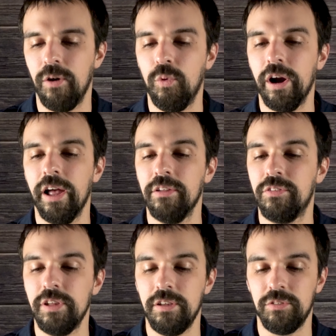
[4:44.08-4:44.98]
Whereas
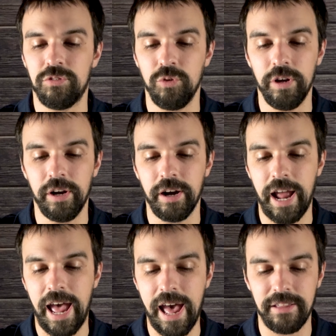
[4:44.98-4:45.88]
the Sawyer
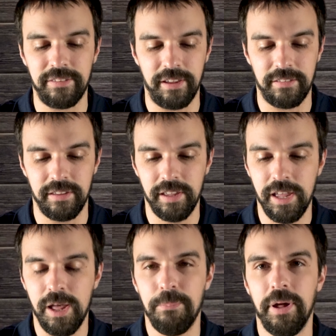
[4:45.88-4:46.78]
has it,
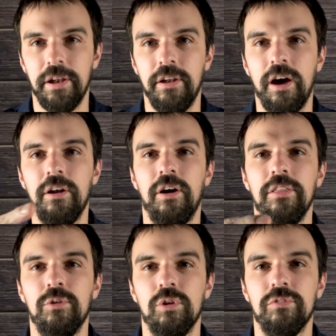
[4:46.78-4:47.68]
but not
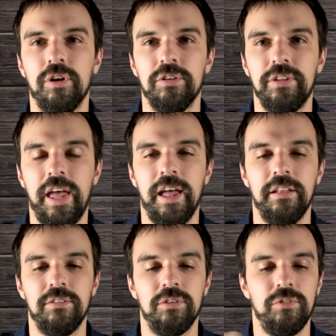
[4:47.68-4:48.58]
on the reverse
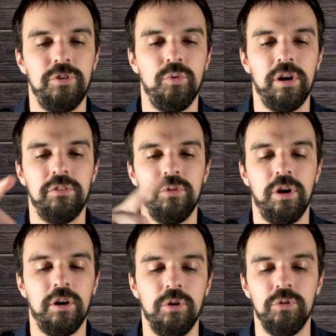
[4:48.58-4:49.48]
end. So if you want to do
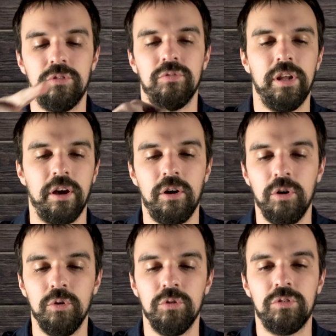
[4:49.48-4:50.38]
a hose and a
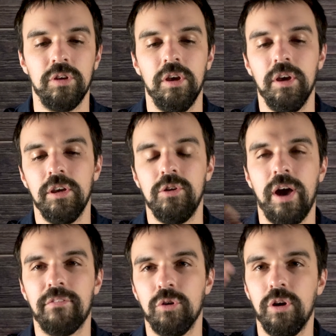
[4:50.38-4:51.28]
hose, you
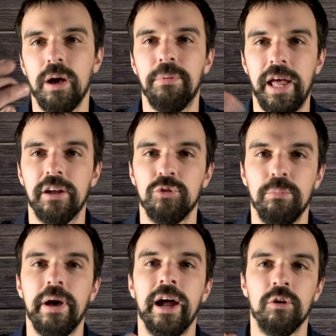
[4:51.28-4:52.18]
have to hook up an actual
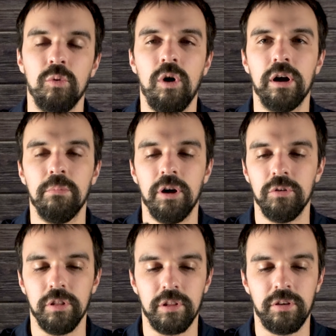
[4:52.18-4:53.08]
bag or a water
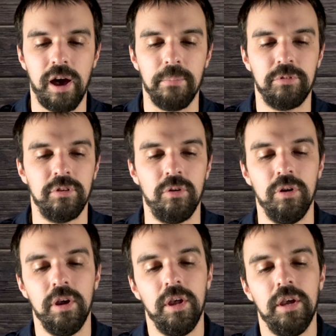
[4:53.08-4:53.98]
bottle to the top. So
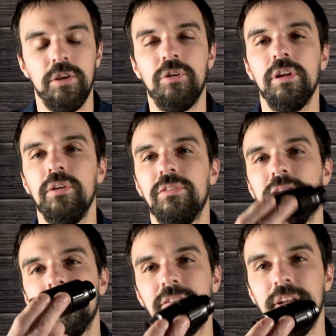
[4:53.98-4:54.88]
you can use
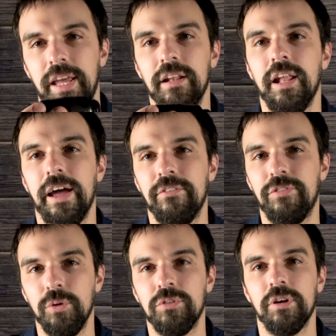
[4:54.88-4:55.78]
this as an inline
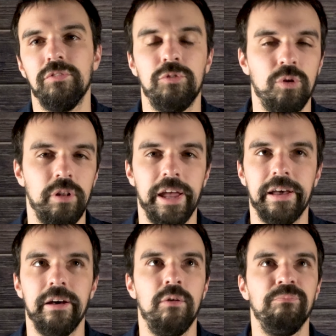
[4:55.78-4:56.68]
filter for
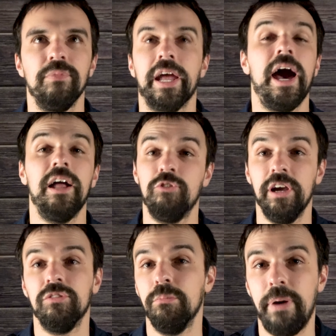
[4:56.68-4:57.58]
like a
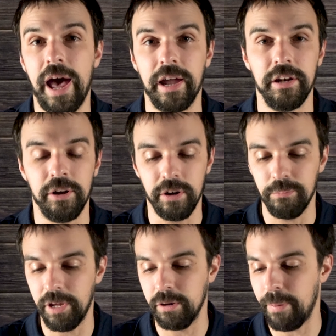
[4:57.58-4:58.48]
hydration pack in your
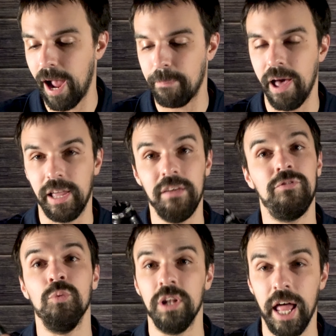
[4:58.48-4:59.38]
backpack
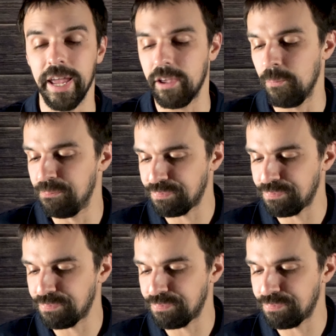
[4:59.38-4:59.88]
if you would like.